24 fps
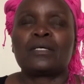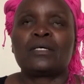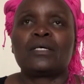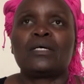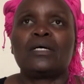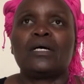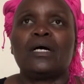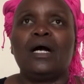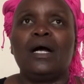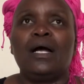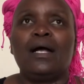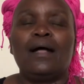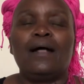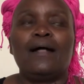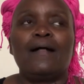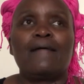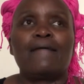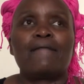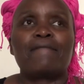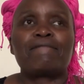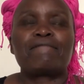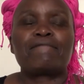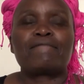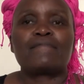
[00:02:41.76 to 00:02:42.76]

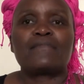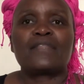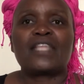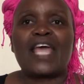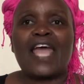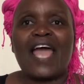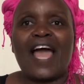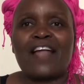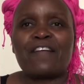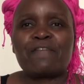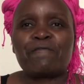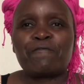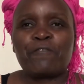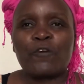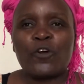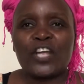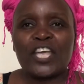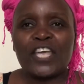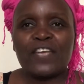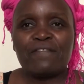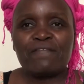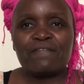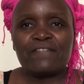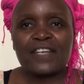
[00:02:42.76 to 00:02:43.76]
the
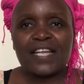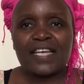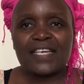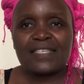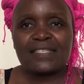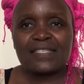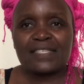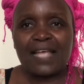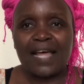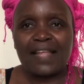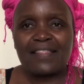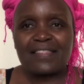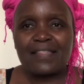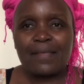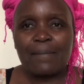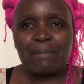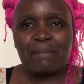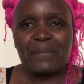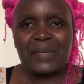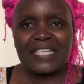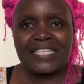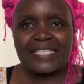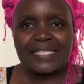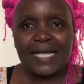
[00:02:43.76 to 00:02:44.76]
unforgiveness and the
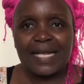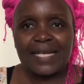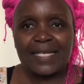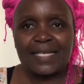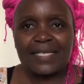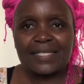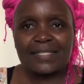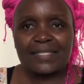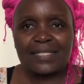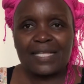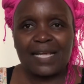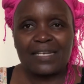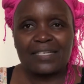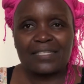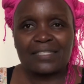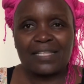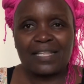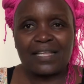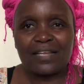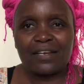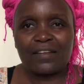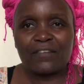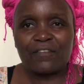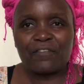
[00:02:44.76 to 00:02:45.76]
bitterness and
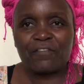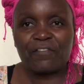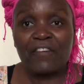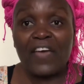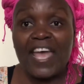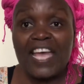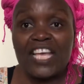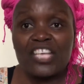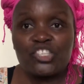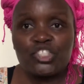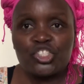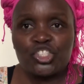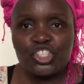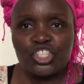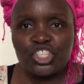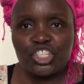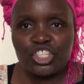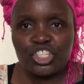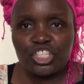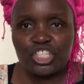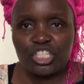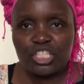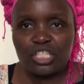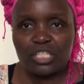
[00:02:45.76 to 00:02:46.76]
the
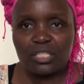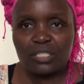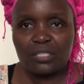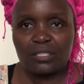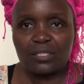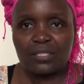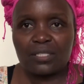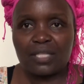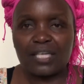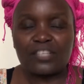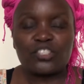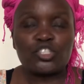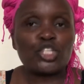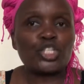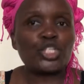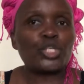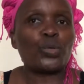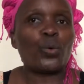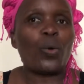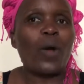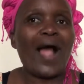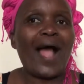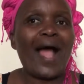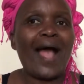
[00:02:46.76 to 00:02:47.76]
revenge that you
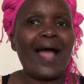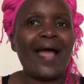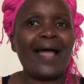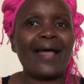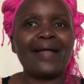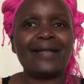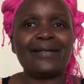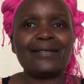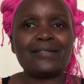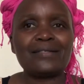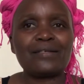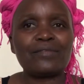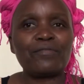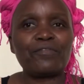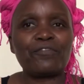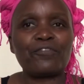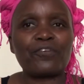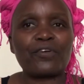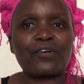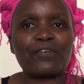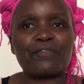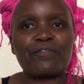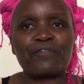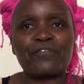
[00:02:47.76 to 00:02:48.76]
had
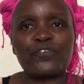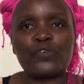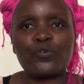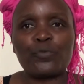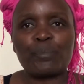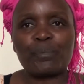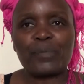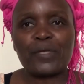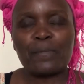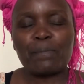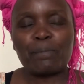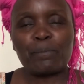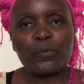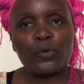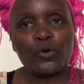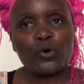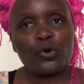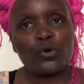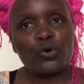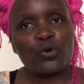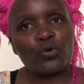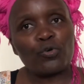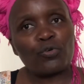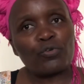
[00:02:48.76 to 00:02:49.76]
for a few people
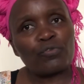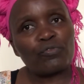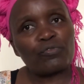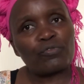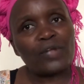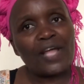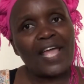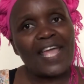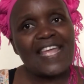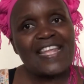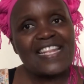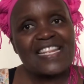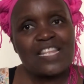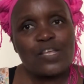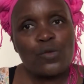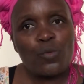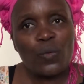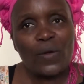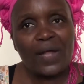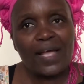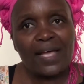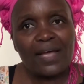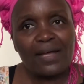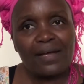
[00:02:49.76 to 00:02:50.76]
or
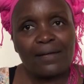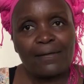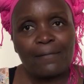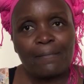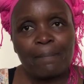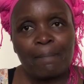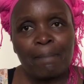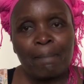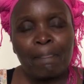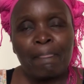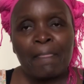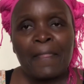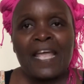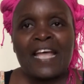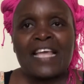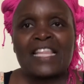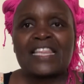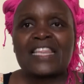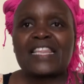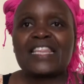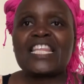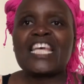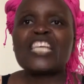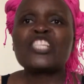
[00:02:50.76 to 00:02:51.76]
anywhere,
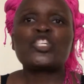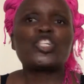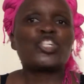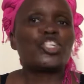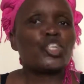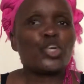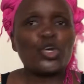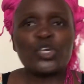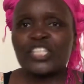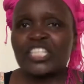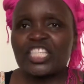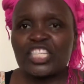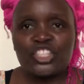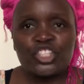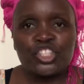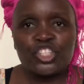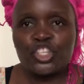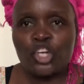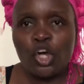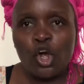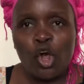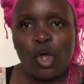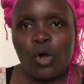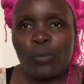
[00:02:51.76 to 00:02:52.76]
the shoddy
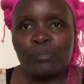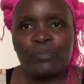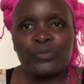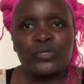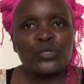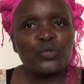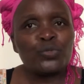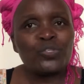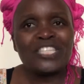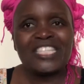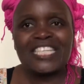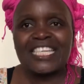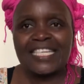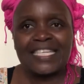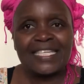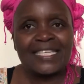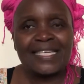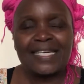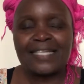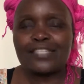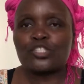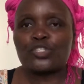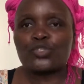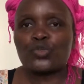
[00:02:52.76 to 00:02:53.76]
job you did
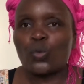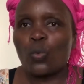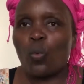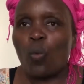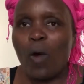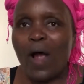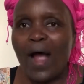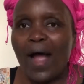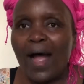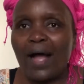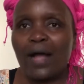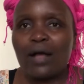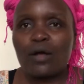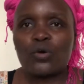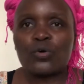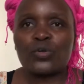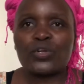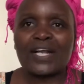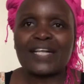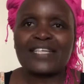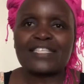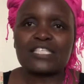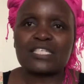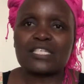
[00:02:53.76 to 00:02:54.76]
at work or
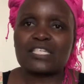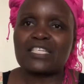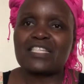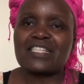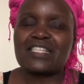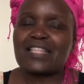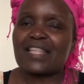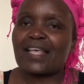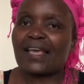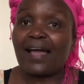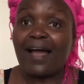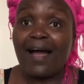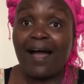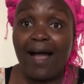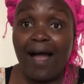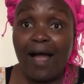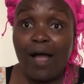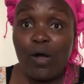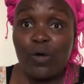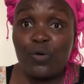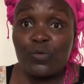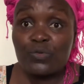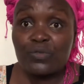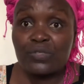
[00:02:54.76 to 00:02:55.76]
in the
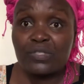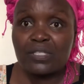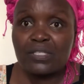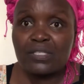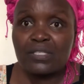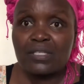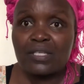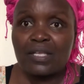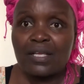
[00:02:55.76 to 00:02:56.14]
house,